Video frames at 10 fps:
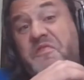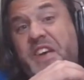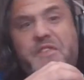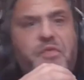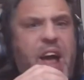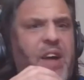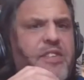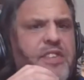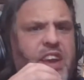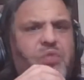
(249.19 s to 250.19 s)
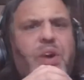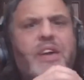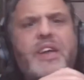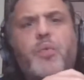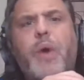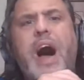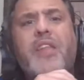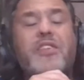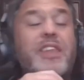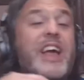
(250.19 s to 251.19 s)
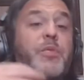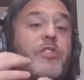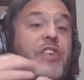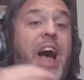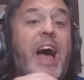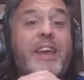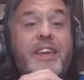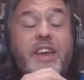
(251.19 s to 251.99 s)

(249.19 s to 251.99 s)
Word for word: fifth round, sixth round, and Wilder's legs were shot.